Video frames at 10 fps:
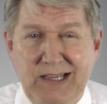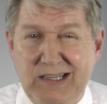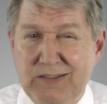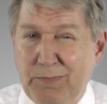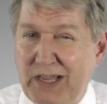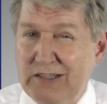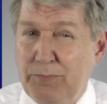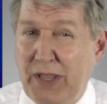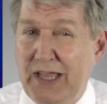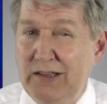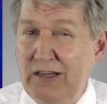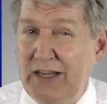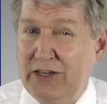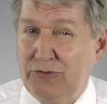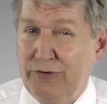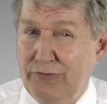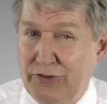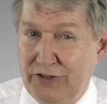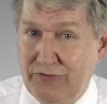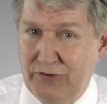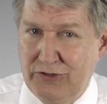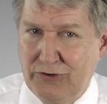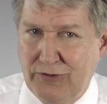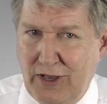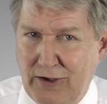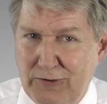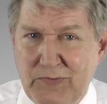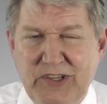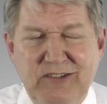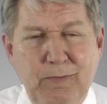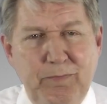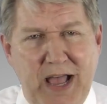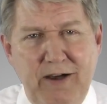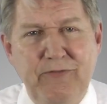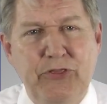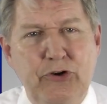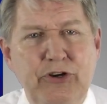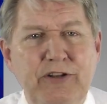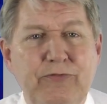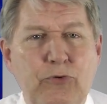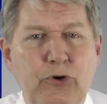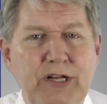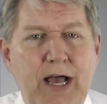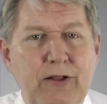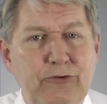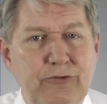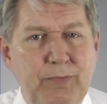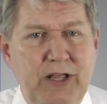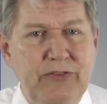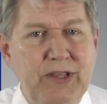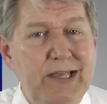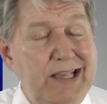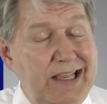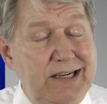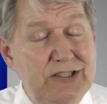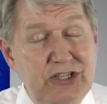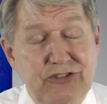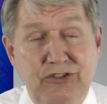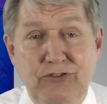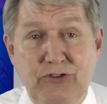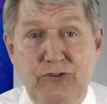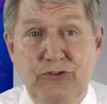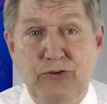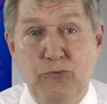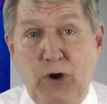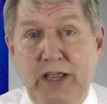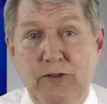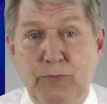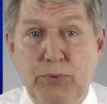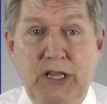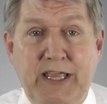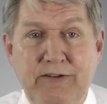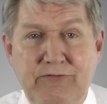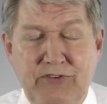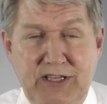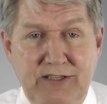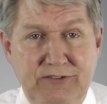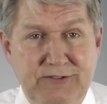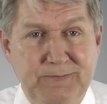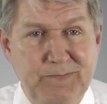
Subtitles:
Expect to pay a little extra for this feature though. It's about $30 to $40 a month in addition to your regular plan fees.